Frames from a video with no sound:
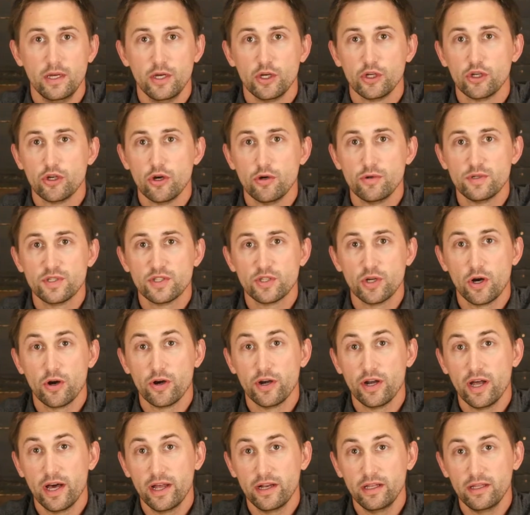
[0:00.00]
Ghosts are
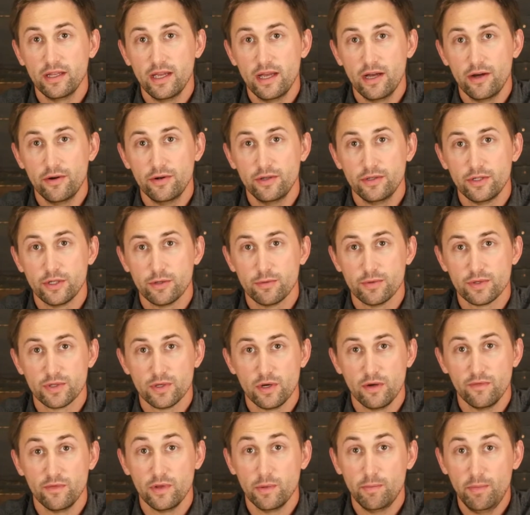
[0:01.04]
not allowed to
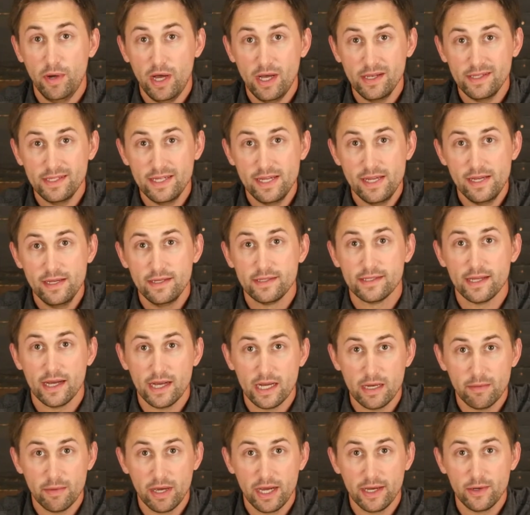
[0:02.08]
resolve the posse,
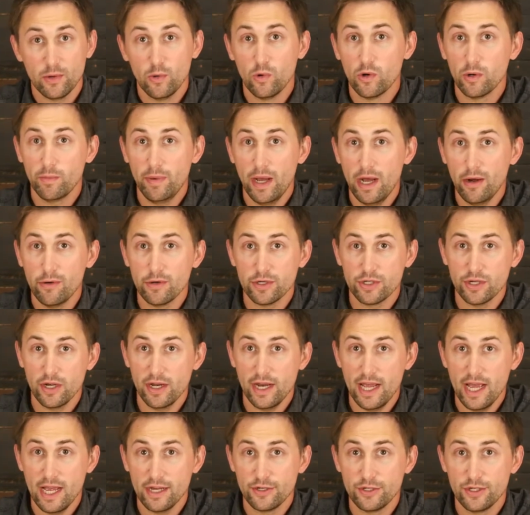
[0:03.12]
dynamite, or power shot
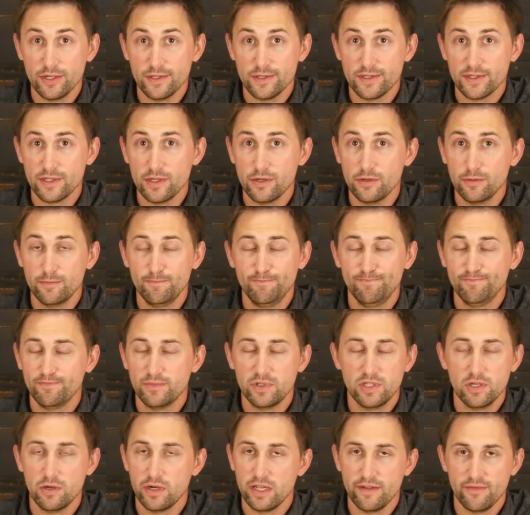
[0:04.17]
actions, so
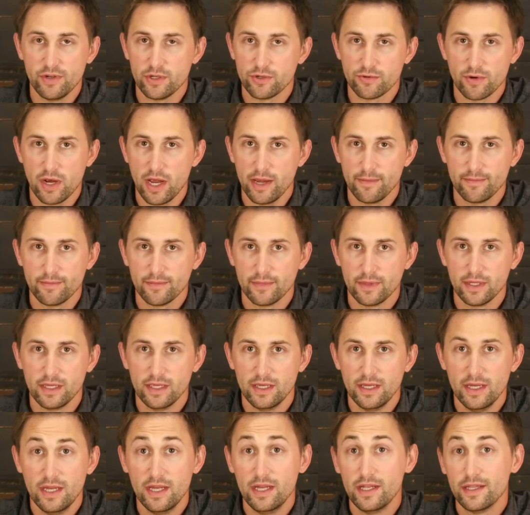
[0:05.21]
don't even try.
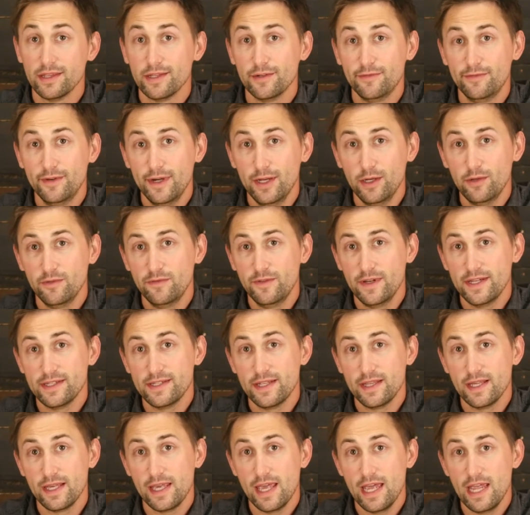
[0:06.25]
The final phase
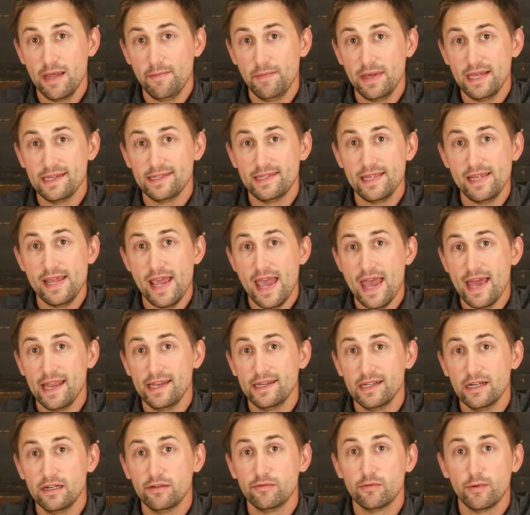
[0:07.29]
of the game is the
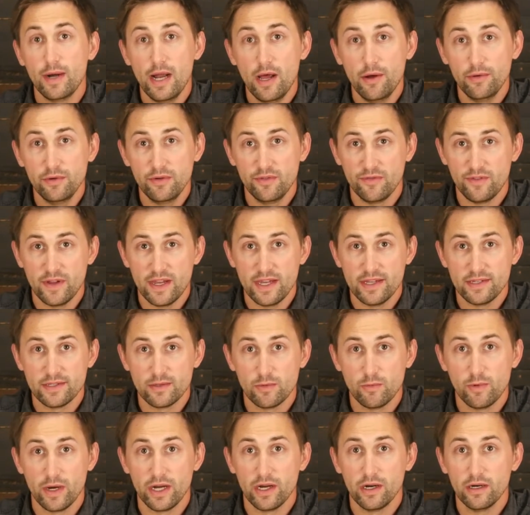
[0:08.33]
end of round phase,
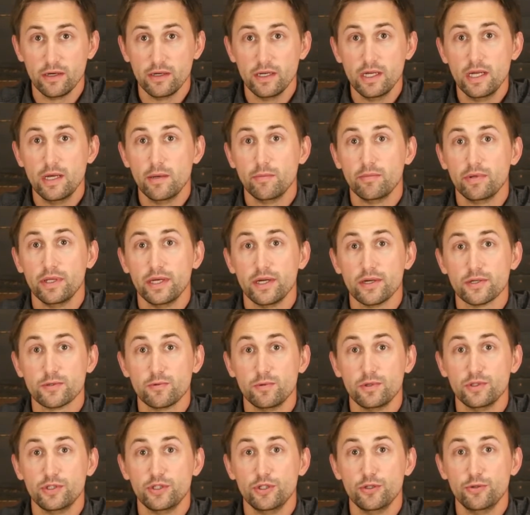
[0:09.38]
where players
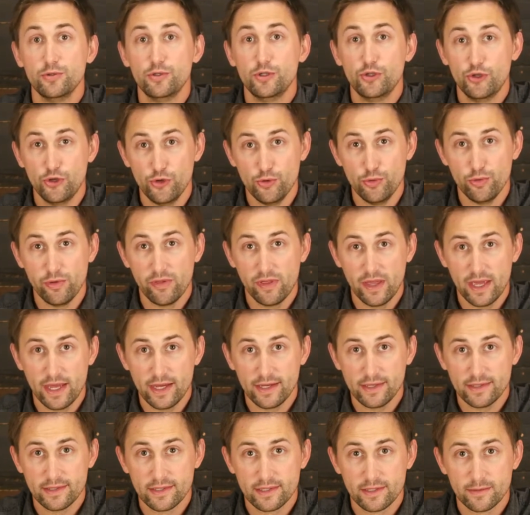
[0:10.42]
will do two
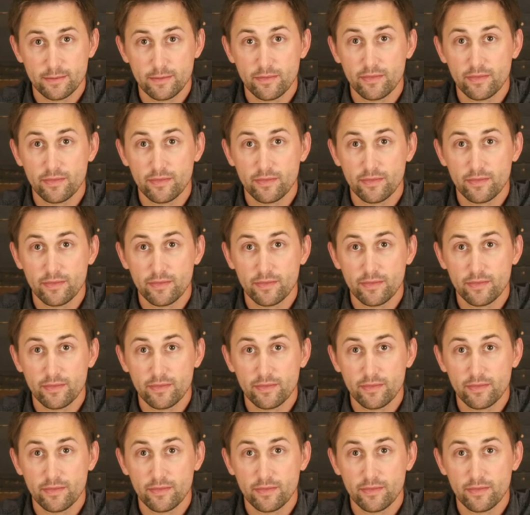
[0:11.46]
things.